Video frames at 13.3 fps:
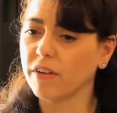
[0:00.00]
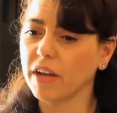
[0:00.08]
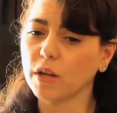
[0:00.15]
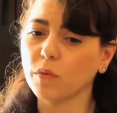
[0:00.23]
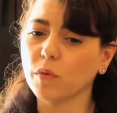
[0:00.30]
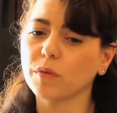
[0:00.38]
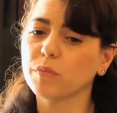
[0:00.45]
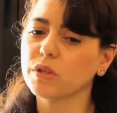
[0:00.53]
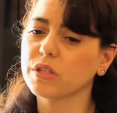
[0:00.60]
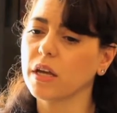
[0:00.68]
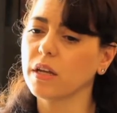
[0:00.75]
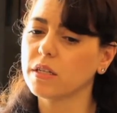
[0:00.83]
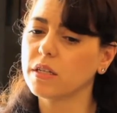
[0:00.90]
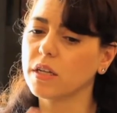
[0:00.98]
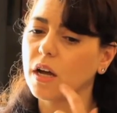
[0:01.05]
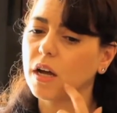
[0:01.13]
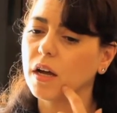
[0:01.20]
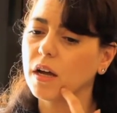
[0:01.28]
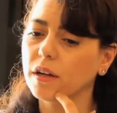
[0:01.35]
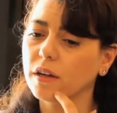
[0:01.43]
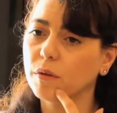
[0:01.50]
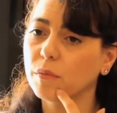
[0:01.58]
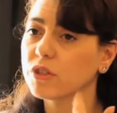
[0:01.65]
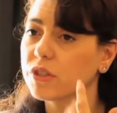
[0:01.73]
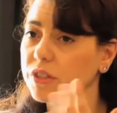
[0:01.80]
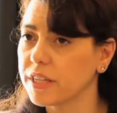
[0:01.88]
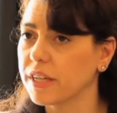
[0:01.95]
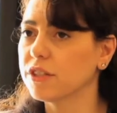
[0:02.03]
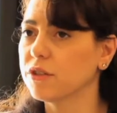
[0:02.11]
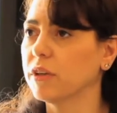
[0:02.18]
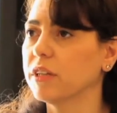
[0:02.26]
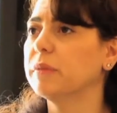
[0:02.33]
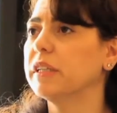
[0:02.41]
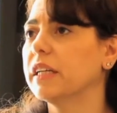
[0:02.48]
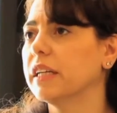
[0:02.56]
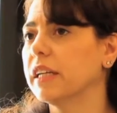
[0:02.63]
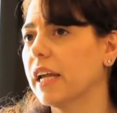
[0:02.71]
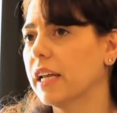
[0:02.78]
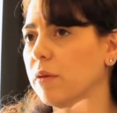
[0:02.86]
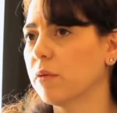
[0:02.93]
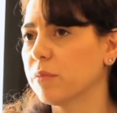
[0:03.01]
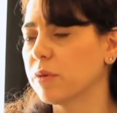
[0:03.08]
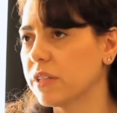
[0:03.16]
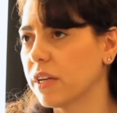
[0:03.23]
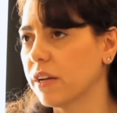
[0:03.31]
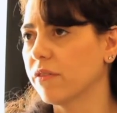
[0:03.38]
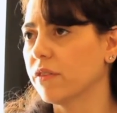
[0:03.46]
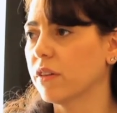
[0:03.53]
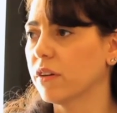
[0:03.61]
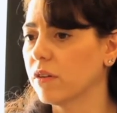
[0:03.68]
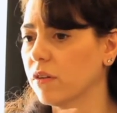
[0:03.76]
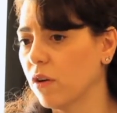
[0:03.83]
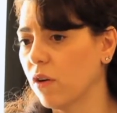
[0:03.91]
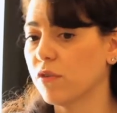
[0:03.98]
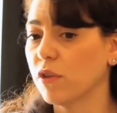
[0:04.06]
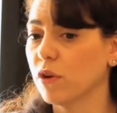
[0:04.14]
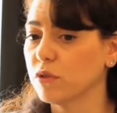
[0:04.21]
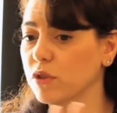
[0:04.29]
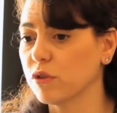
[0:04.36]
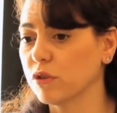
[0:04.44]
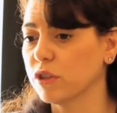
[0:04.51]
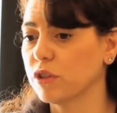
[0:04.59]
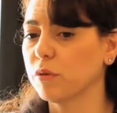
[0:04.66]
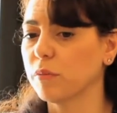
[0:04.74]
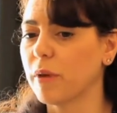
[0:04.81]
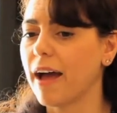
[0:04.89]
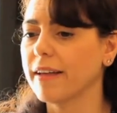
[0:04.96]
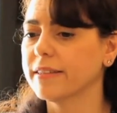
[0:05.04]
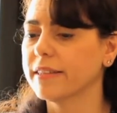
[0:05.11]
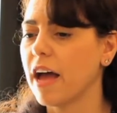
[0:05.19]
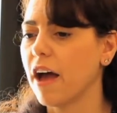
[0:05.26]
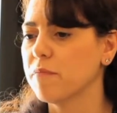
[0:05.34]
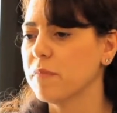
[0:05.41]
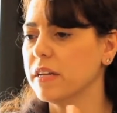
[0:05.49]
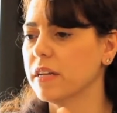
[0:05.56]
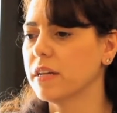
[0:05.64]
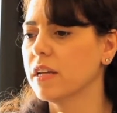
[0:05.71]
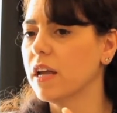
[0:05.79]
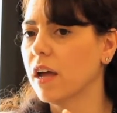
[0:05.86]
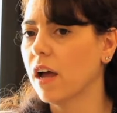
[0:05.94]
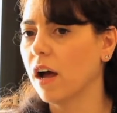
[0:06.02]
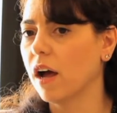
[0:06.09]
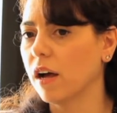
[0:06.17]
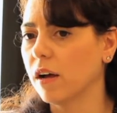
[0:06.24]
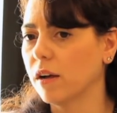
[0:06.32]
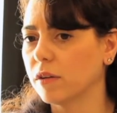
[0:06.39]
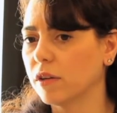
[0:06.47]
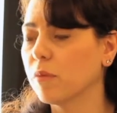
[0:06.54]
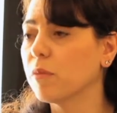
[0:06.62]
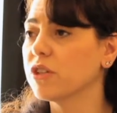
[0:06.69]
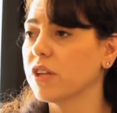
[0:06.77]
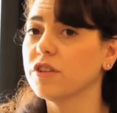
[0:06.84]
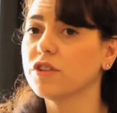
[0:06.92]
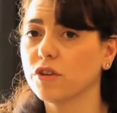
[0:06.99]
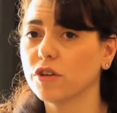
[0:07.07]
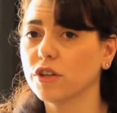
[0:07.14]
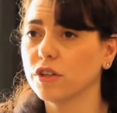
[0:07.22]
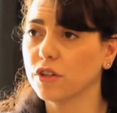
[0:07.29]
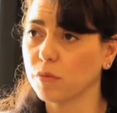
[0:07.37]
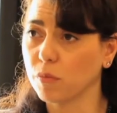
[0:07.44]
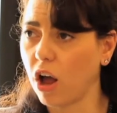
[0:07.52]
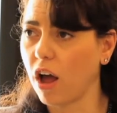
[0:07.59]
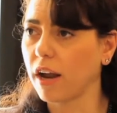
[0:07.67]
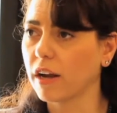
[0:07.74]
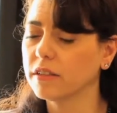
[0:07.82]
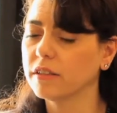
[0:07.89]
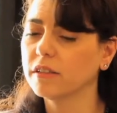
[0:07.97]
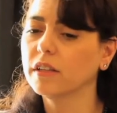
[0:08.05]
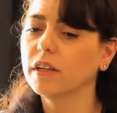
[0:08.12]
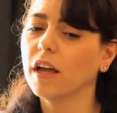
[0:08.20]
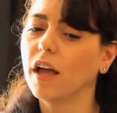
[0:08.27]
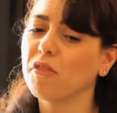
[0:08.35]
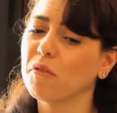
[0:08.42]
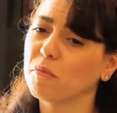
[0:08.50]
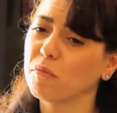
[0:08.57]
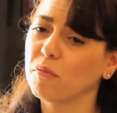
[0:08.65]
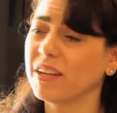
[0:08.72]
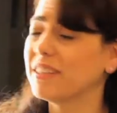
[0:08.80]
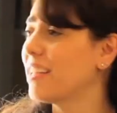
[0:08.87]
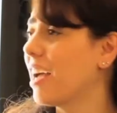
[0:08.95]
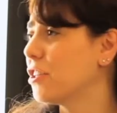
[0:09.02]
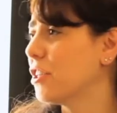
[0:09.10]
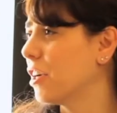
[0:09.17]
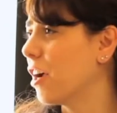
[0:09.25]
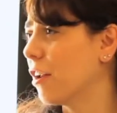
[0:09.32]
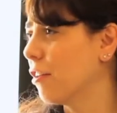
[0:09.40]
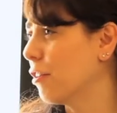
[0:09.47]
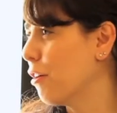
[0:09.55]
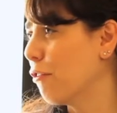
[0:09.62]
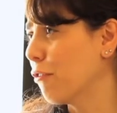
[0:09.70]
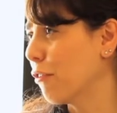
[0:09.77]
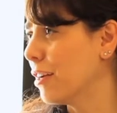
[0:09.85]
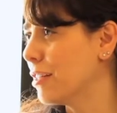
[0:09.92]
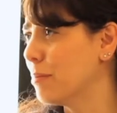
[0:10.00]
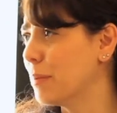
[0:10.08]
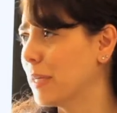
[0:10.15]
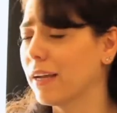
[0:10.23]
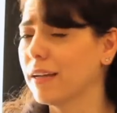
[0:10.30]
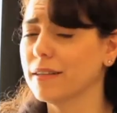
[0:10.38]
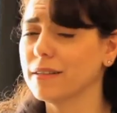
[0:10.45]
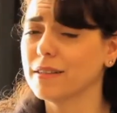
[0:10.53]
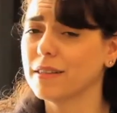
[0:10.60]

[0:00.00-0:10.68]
81% uh, commercialization rate, meaning 81% of the of those 32 patents have been uh, commercialized, turned into product and the, it's actually kind of low for us because